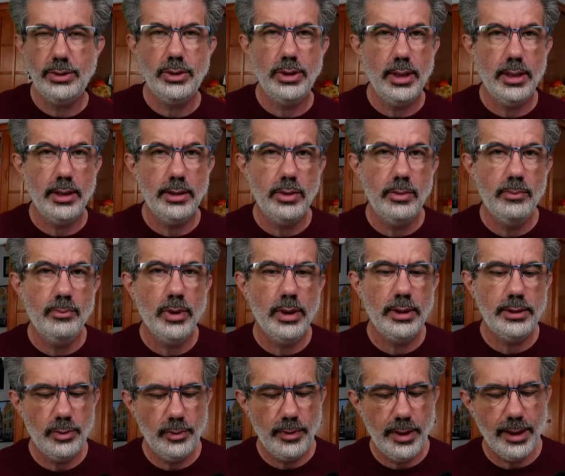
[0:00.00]
John, New
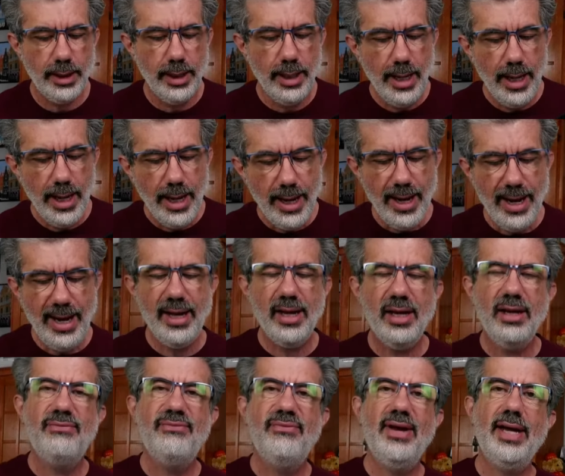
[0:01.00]
Brunswick,
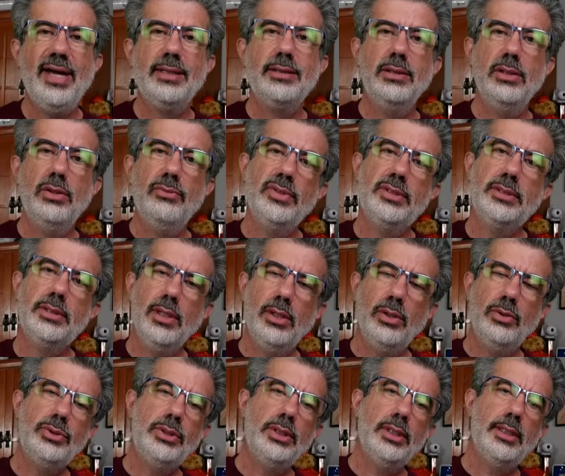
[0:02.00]
Halifax, Nova
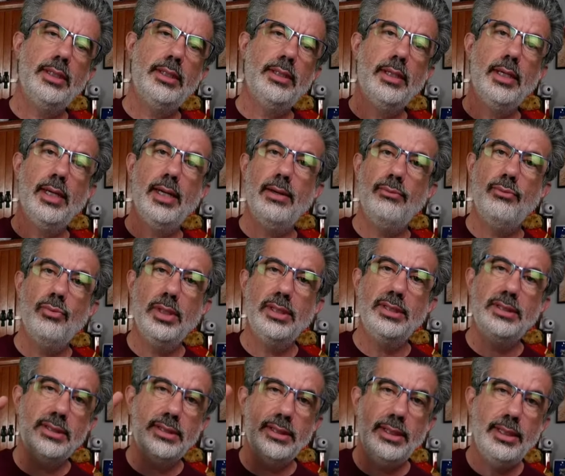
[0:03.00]
Scotia. And then you're going to have
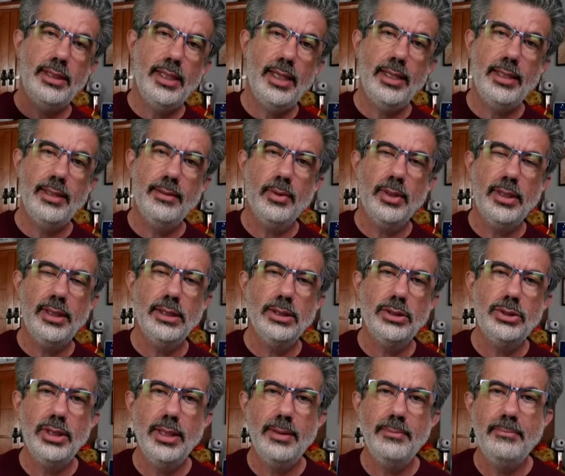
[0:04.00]
one sea day to bring the
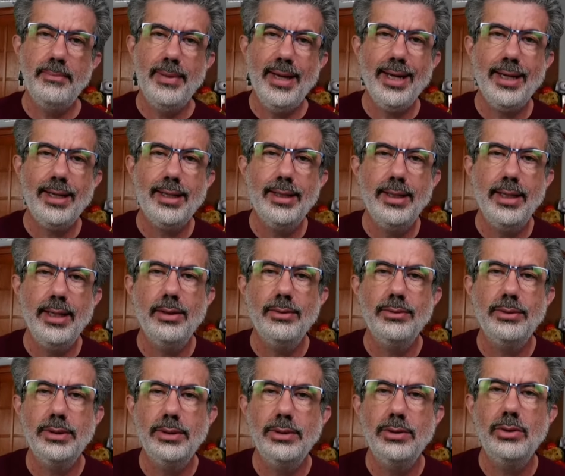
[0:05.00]
ship back
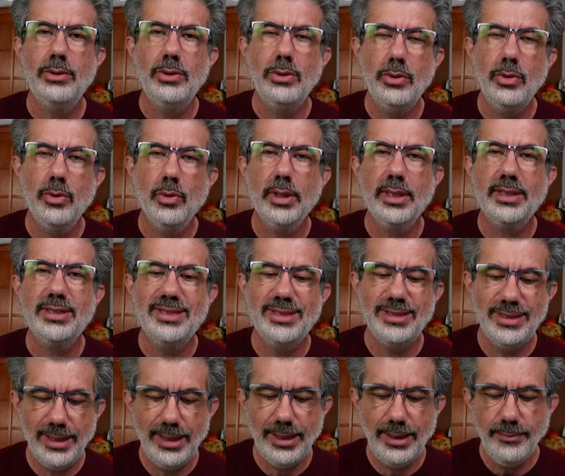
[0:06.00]
down to New York
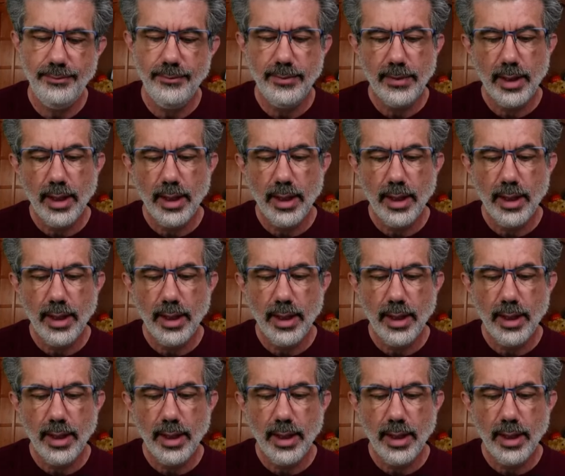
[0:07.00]
City.